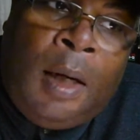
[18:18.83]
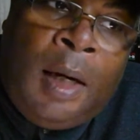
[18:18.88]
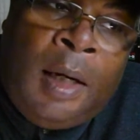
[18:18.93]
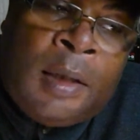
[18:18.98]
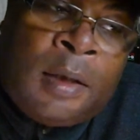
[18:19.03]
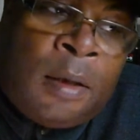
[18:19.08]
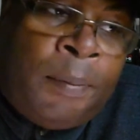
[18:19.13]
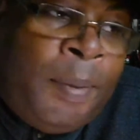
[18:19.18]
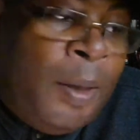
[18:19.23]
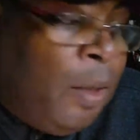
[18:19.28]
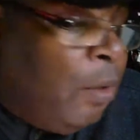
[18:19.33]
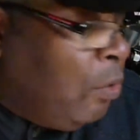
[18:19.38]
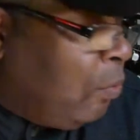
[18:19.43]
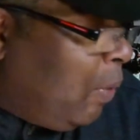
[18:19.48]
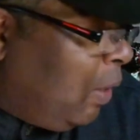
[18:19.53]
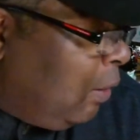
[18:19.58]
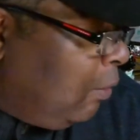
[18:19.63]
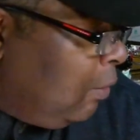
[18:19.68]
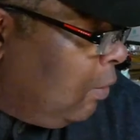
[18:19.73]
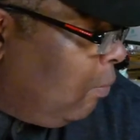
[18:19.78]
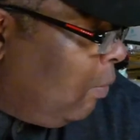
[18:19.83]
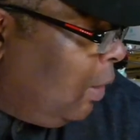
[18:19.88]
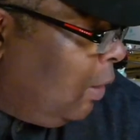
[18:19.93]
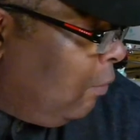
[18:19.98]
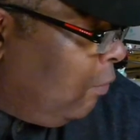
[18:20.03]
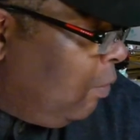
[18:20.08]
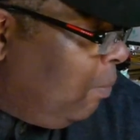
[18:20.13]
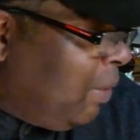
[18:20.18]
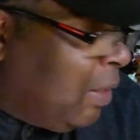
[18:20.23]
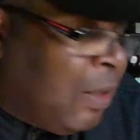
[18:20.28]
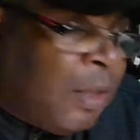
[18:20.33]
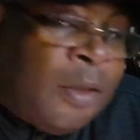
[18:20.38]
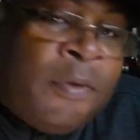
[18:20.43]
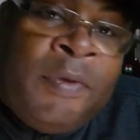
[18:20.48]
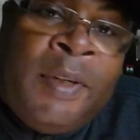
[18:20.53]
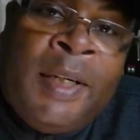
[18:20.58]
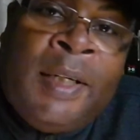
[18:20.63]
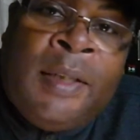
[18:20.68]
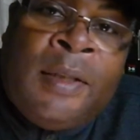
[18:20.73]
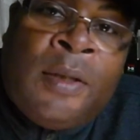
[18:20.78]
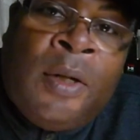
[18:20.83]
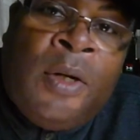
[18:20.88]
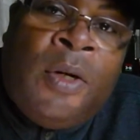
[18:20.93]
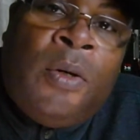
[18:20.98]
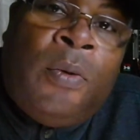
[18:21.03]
I suppose one of the biggest things